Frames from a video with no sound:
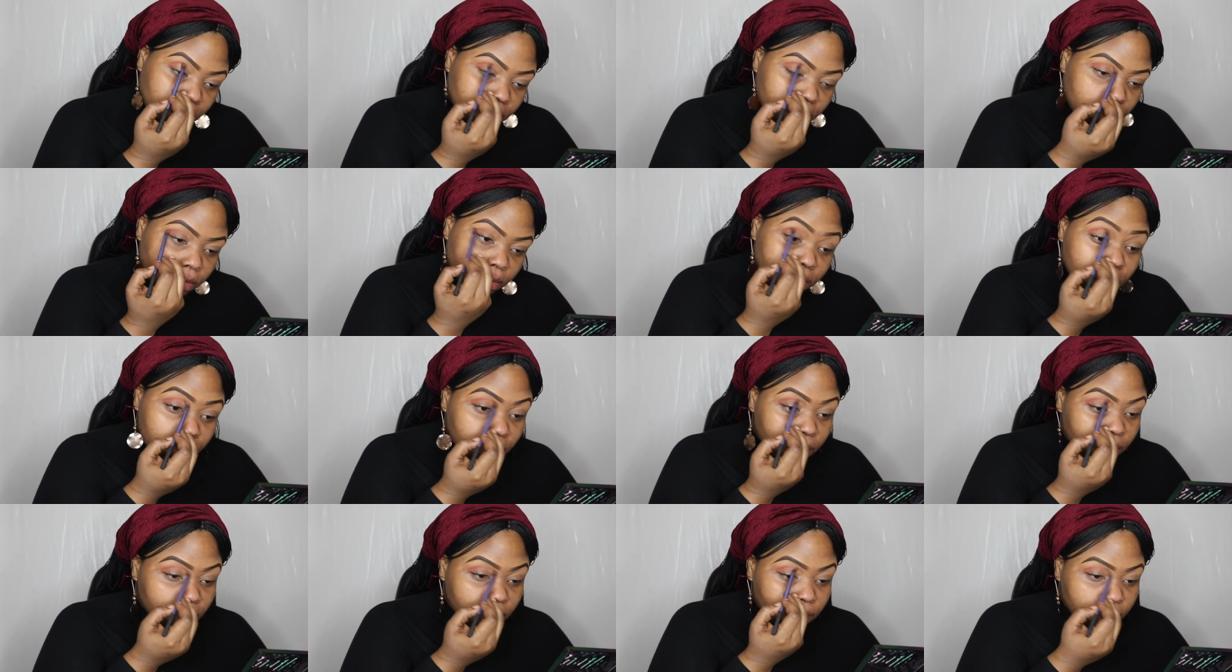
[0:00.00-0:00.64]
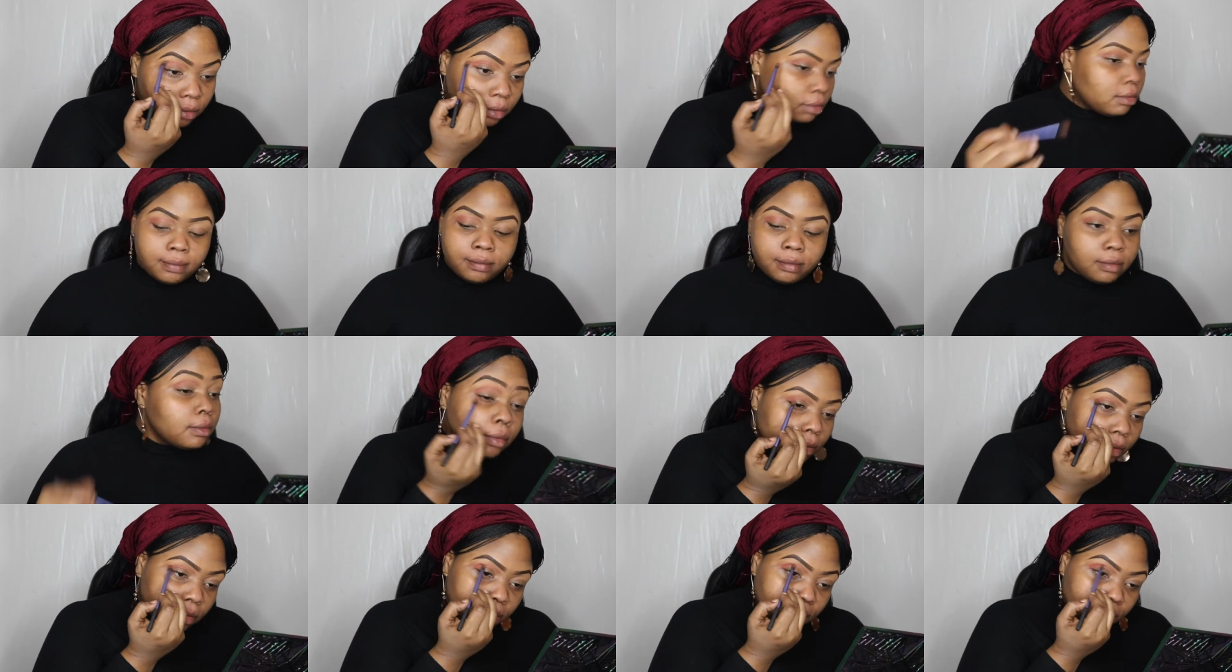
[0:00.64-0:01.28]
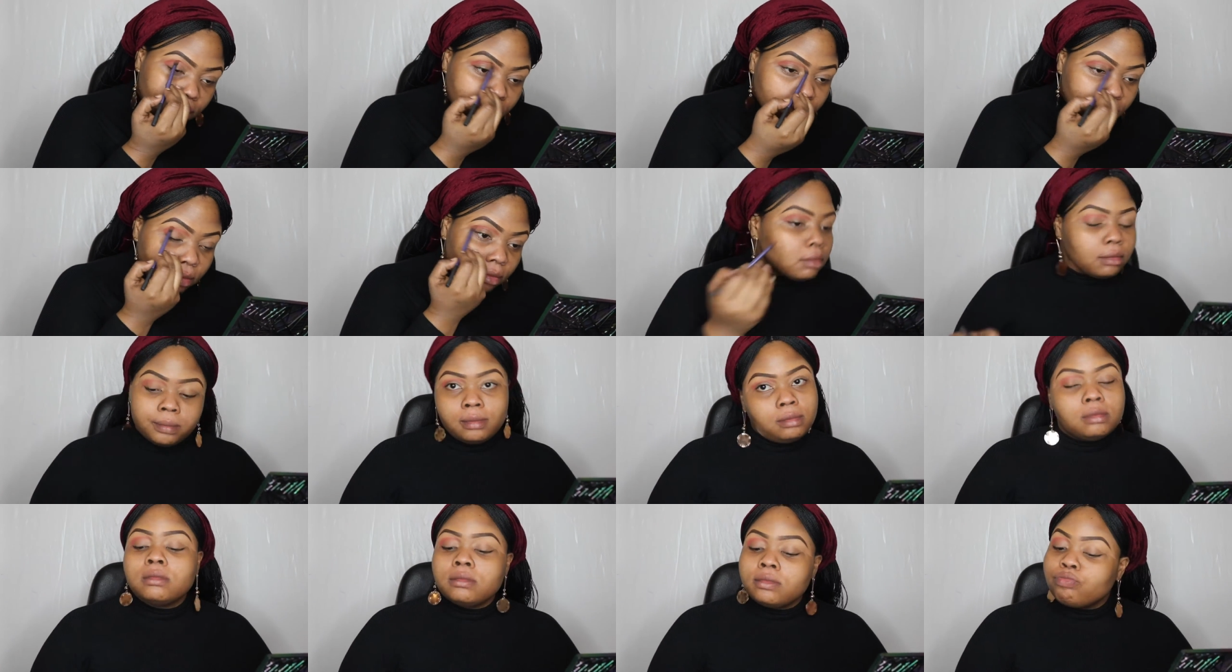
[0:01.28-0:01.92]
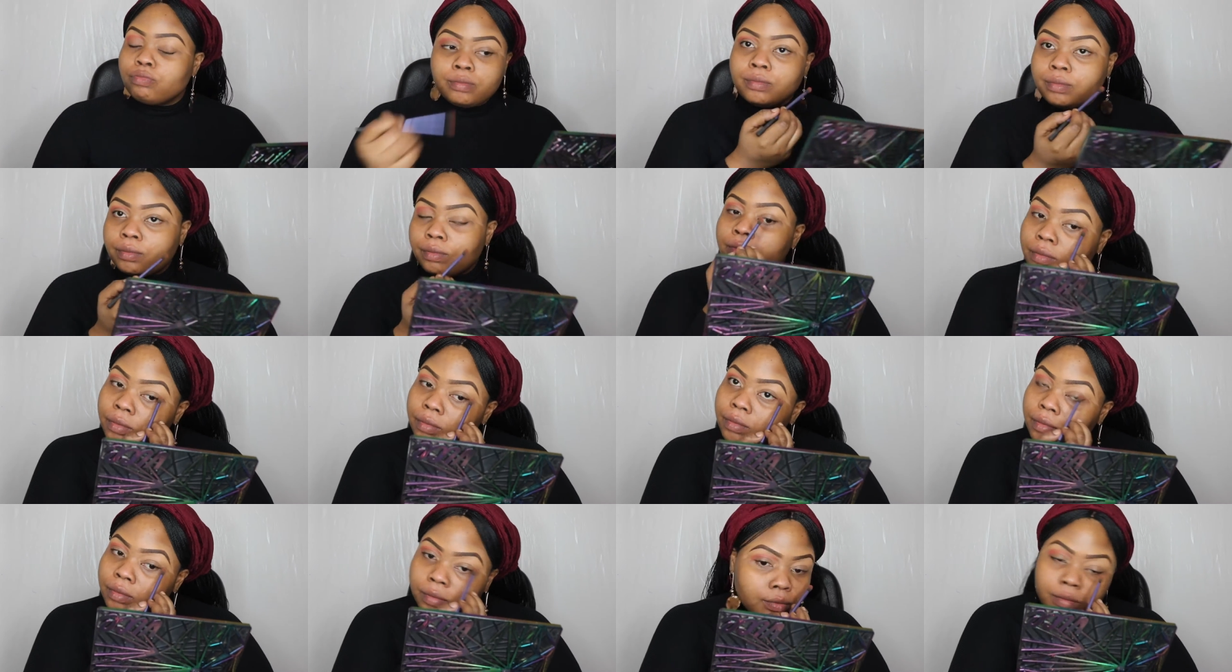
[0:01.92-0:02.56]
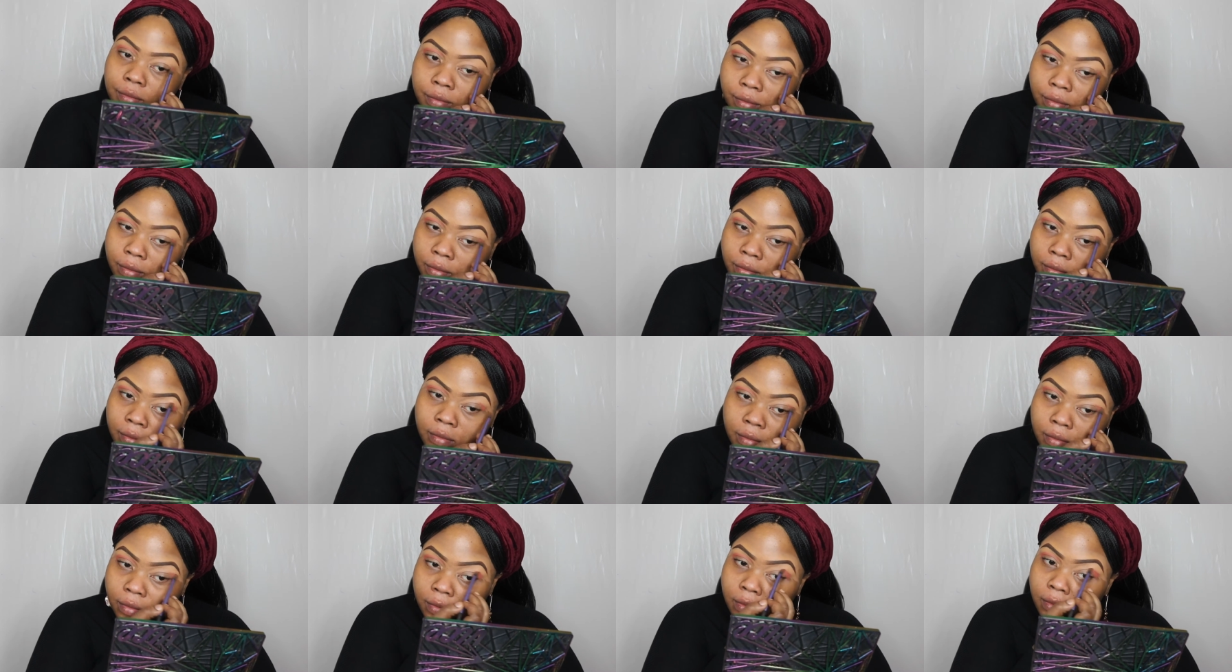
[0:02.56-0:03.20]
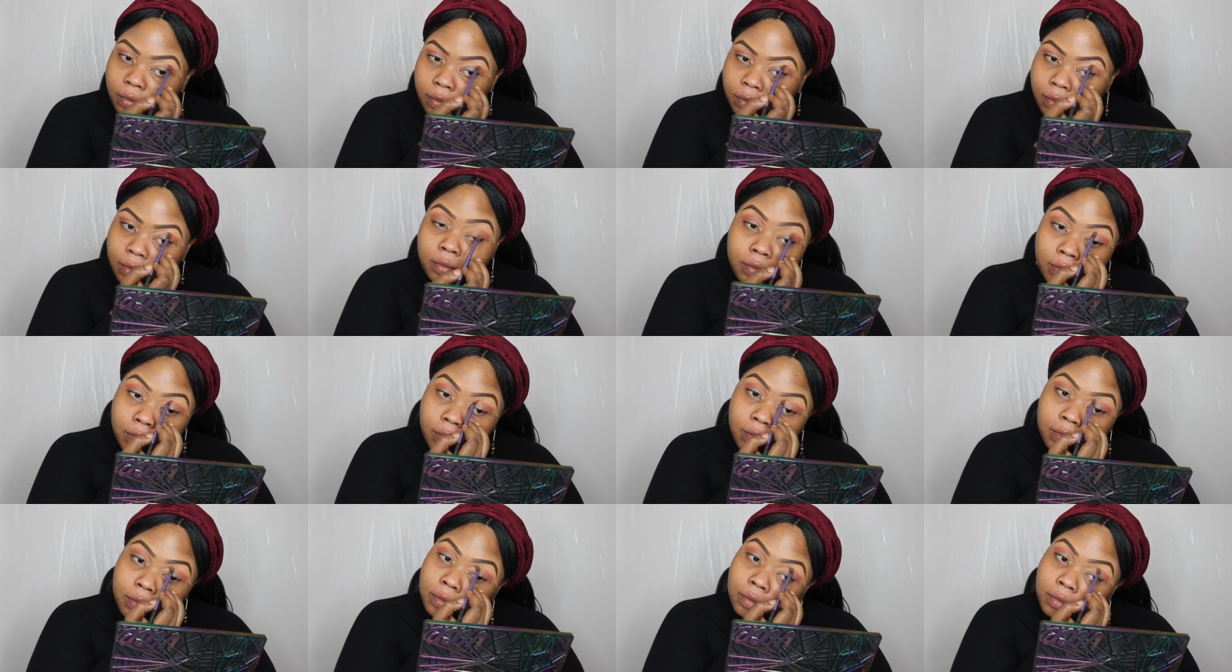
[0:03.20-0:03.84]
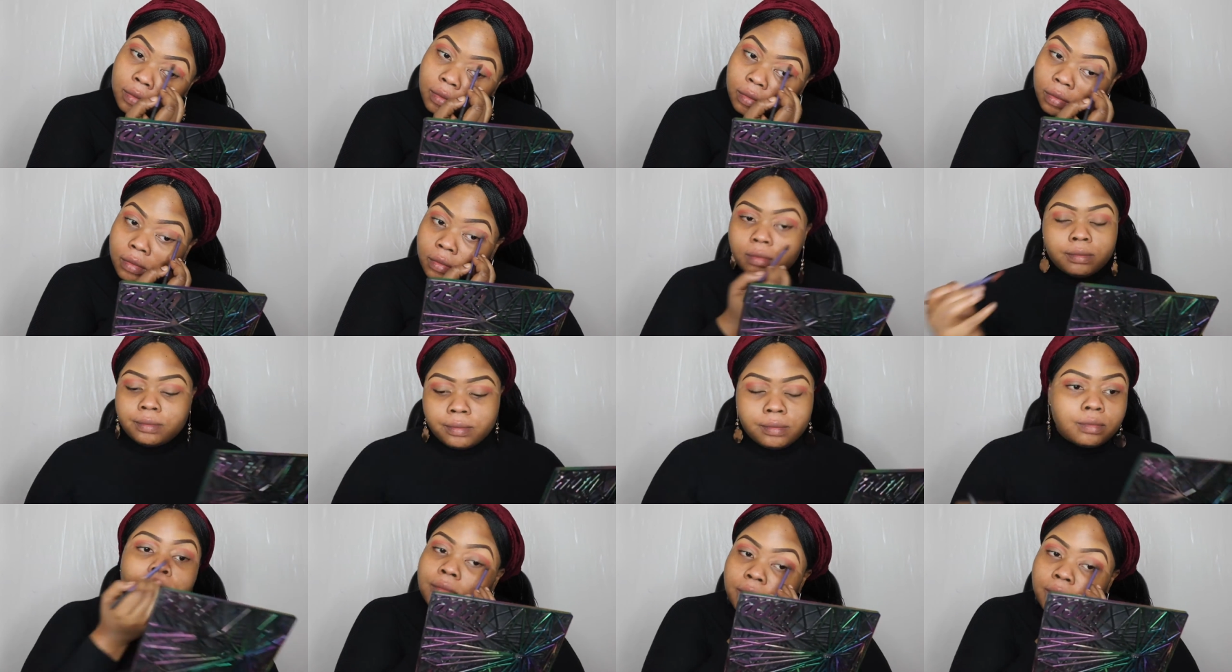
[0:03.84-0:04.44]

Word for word: I'm going to be using my Modern Renaissance by Anastasia Beverly Hills and